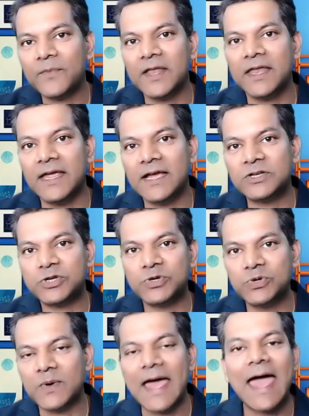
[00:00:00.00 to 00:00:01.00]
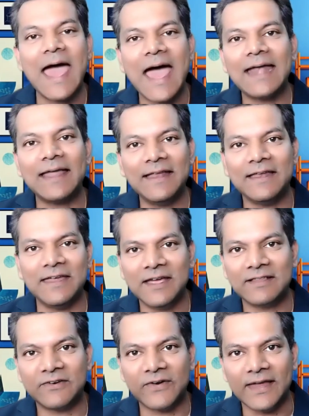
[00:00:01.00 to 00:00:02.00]
in year two, and in
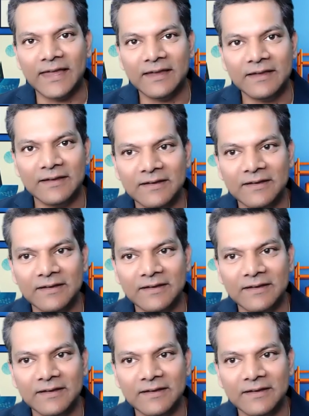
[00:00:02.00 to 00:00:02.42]
year three.